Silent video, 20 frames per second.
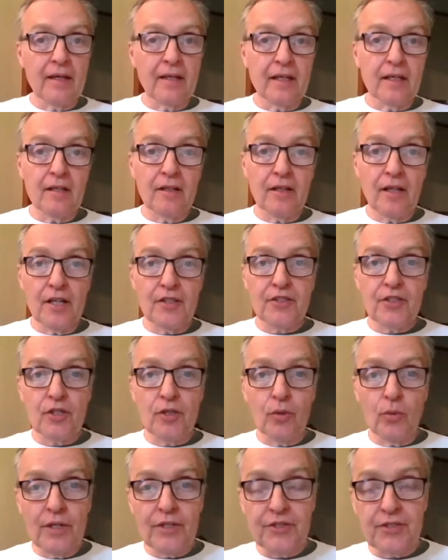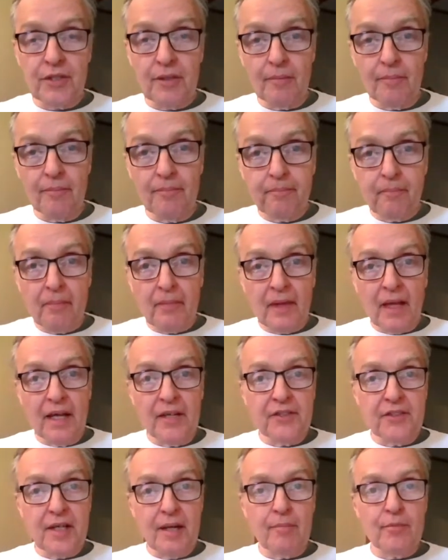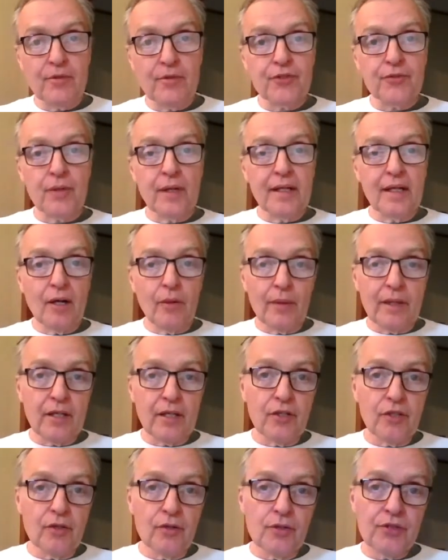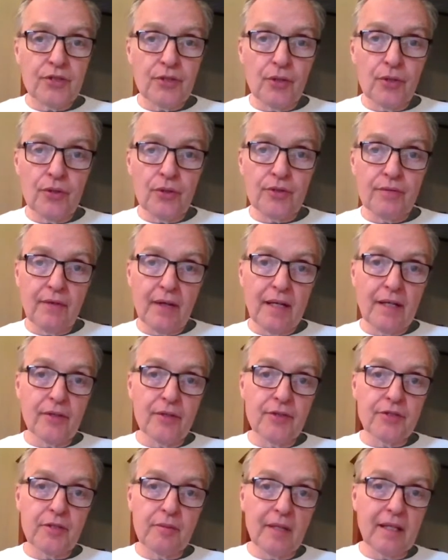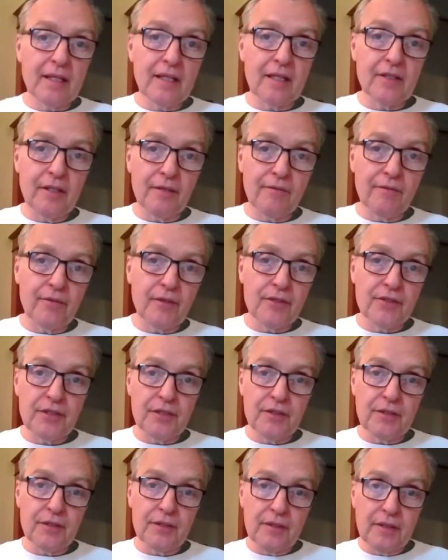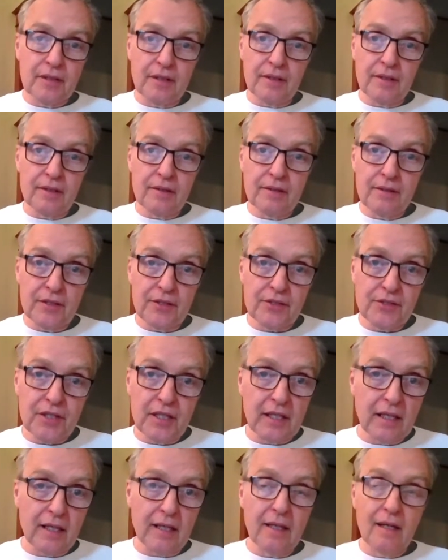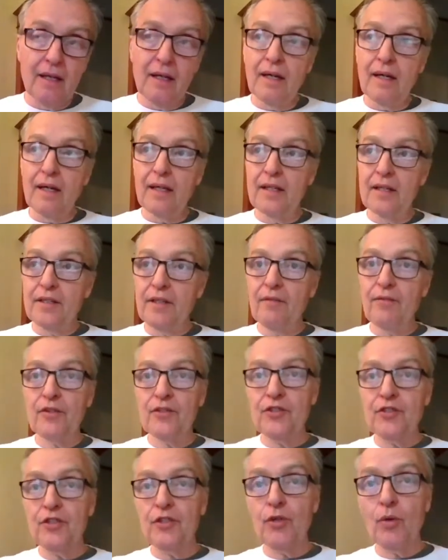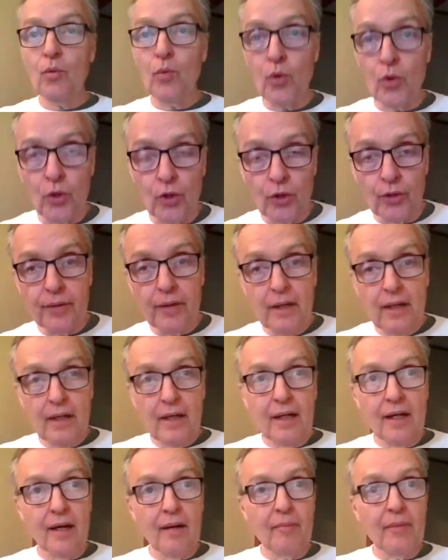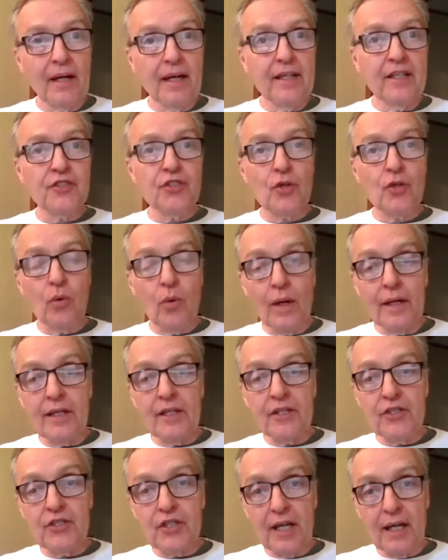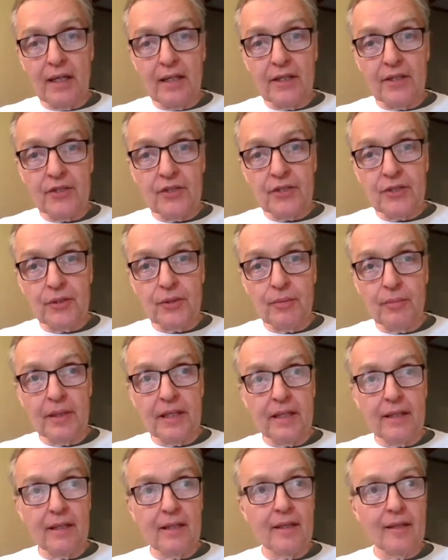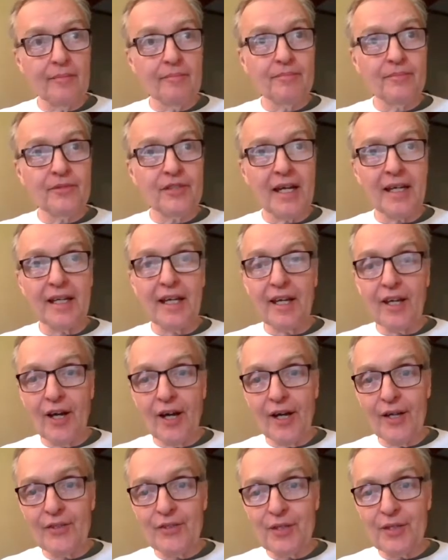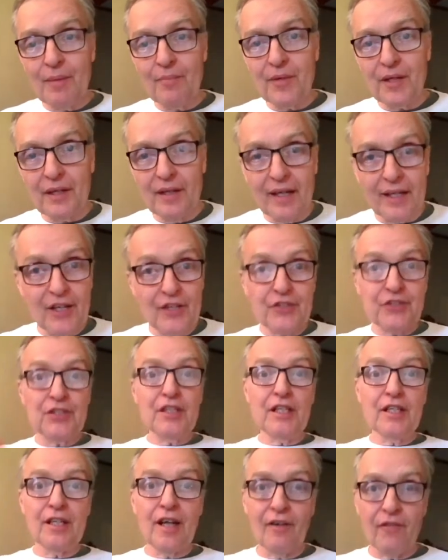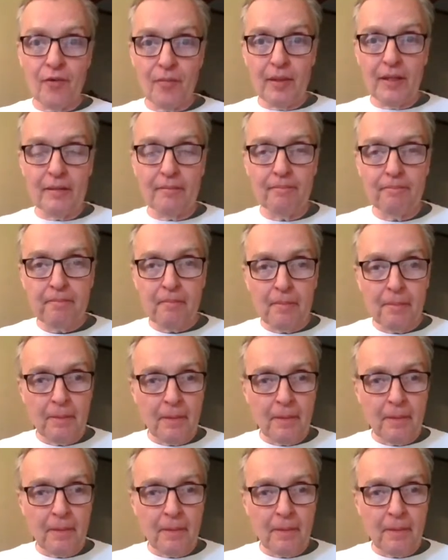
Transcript: and ecological wisdom, and demonstrate how we can use those values to make a difference in the city and a difference in the world. And it's quite a challenge to be taking on something like a city government.